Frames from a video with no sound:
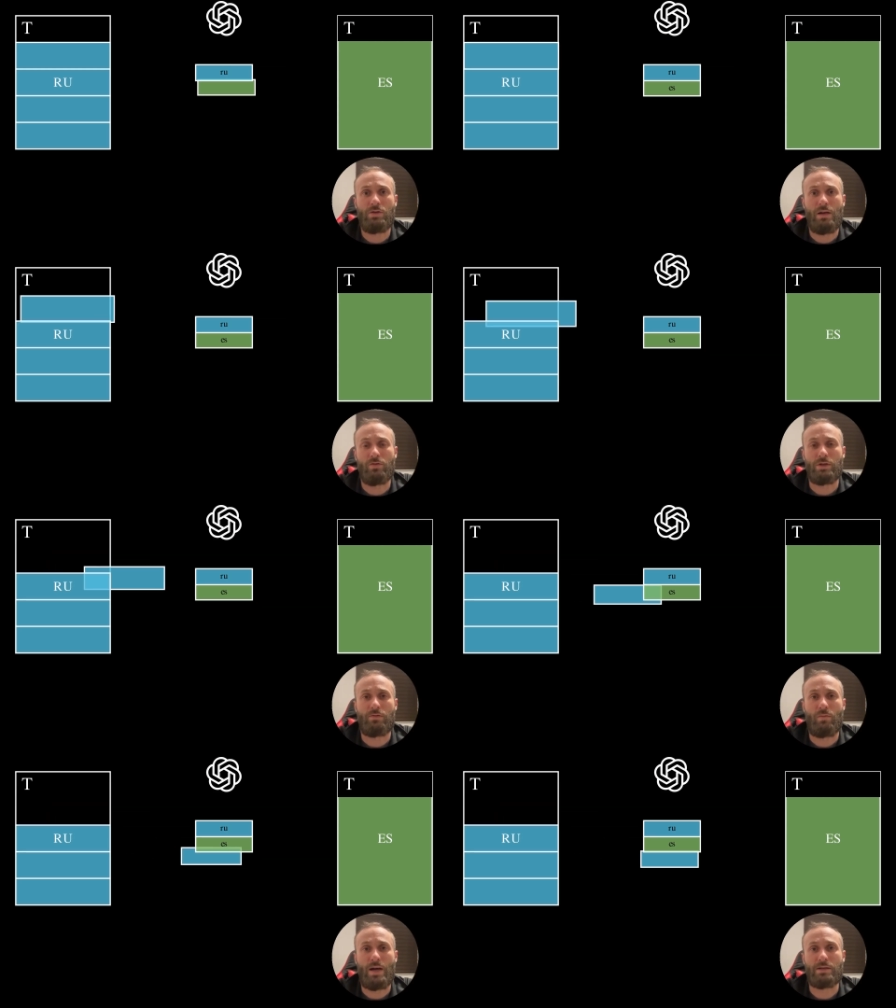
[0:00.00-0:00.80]
tell you that
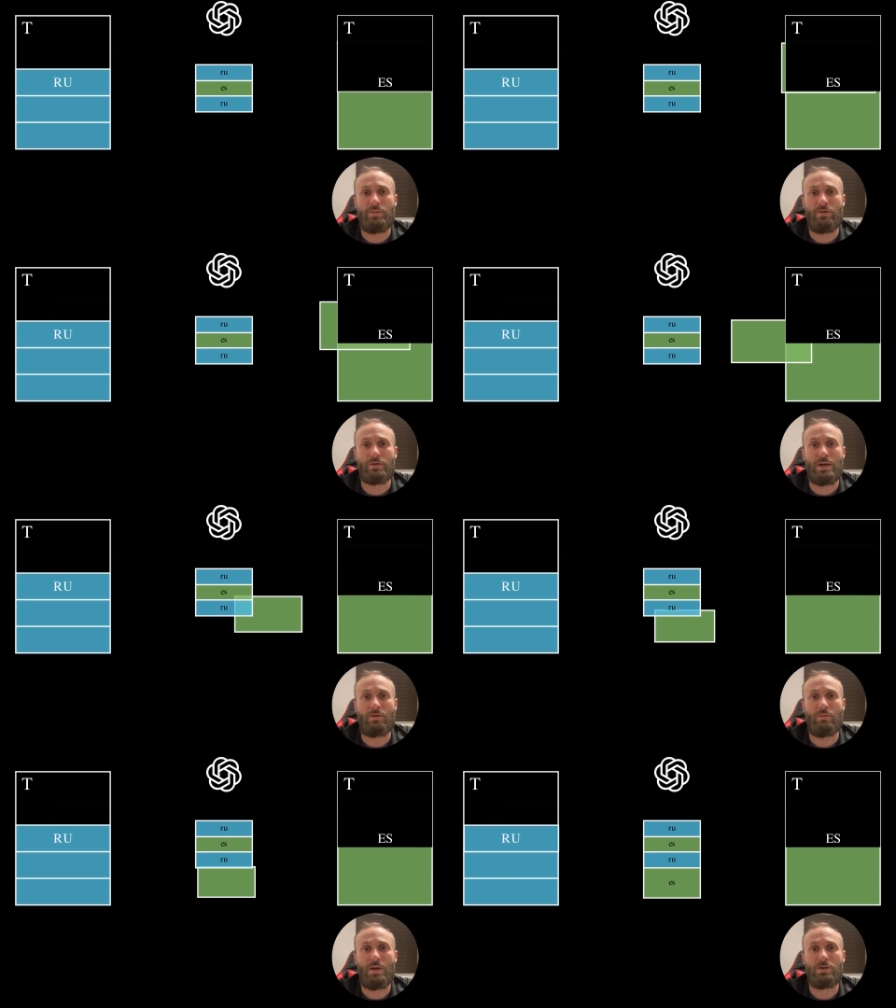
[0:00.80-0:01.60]
from my experience,
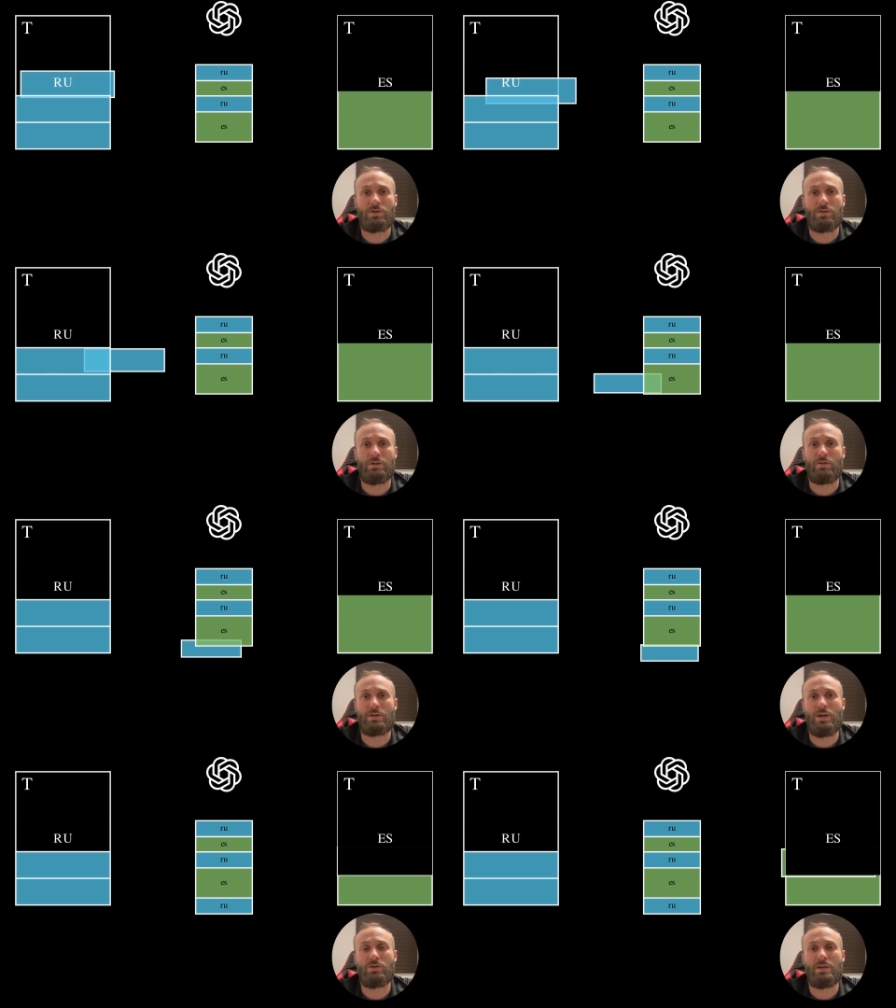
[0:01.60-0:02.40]
the
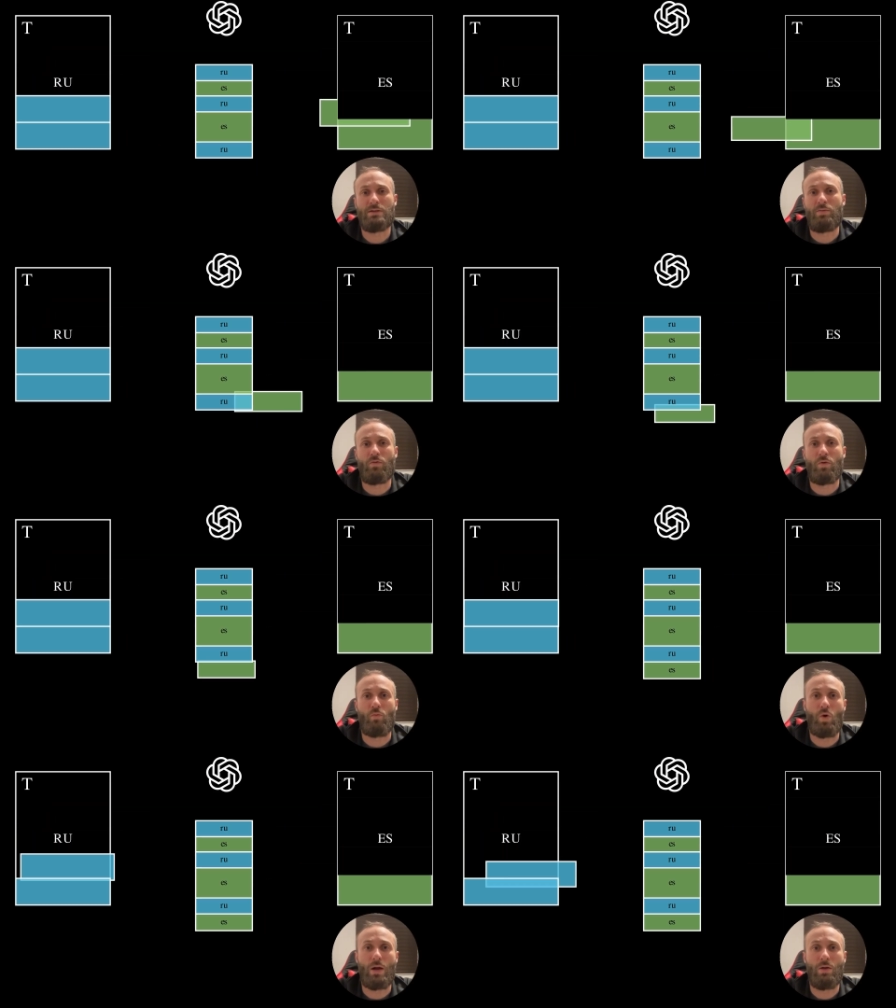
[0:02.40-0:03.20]
translation doesn't
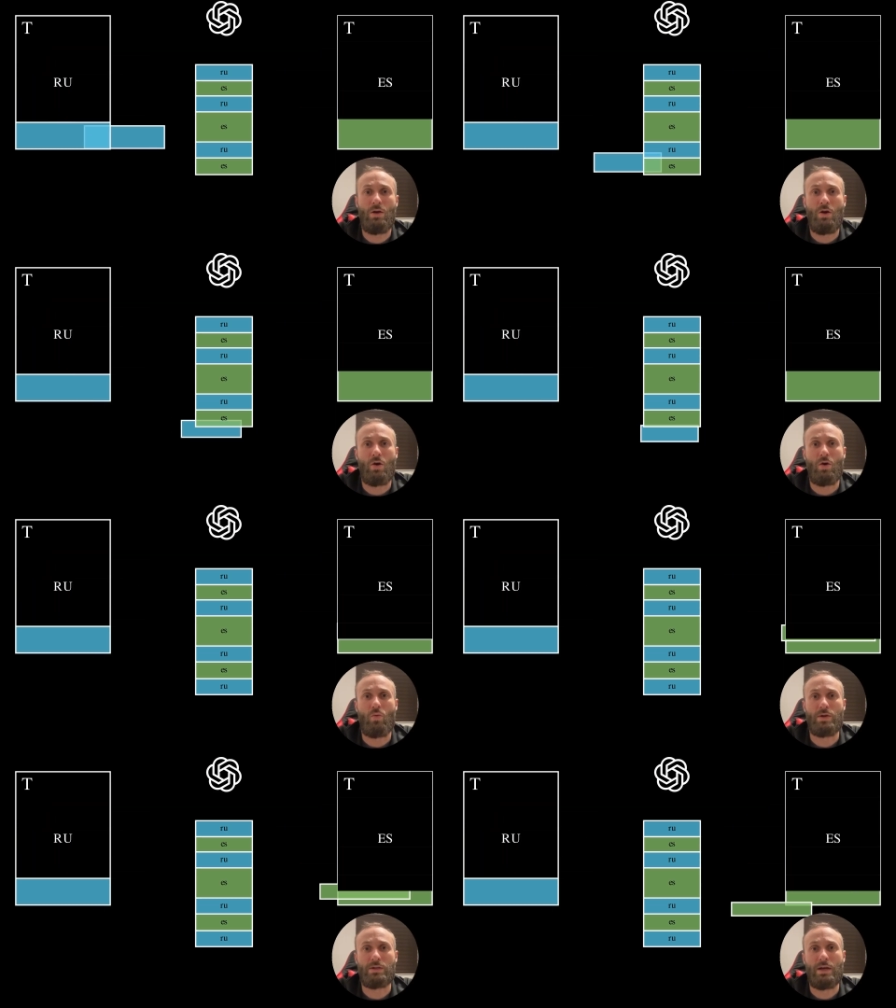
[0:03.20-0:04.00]
perform well
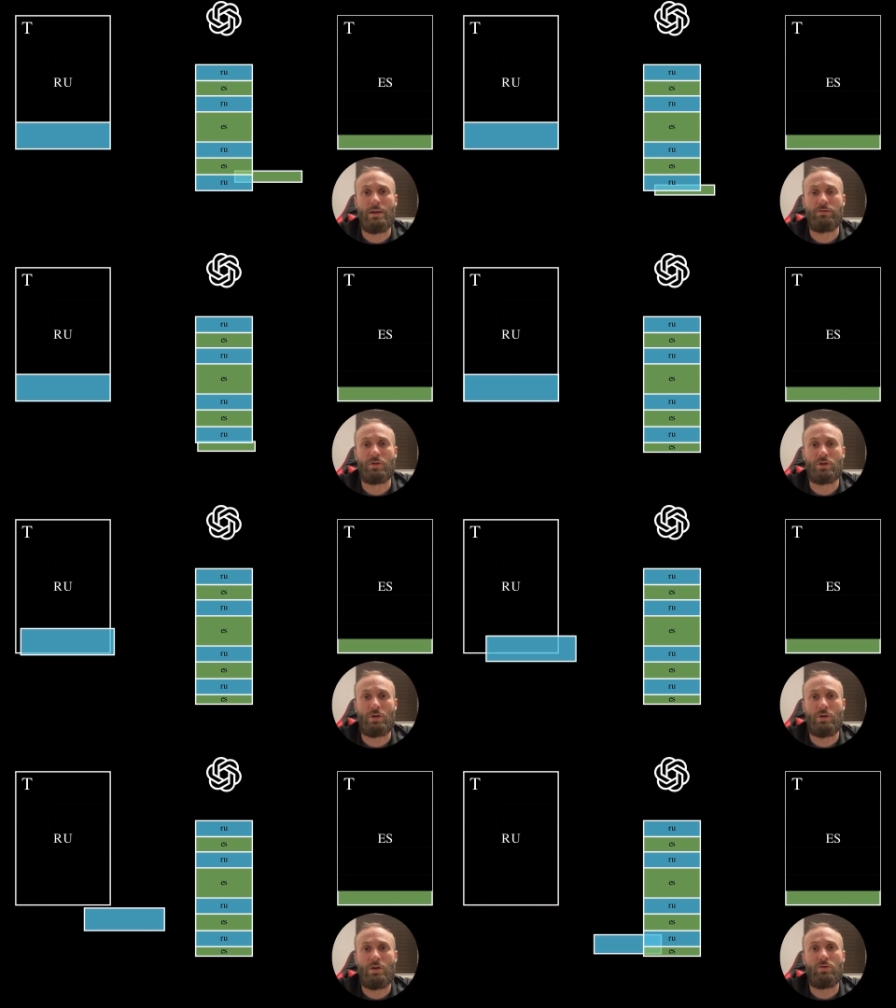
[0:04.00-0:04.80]
with the literature.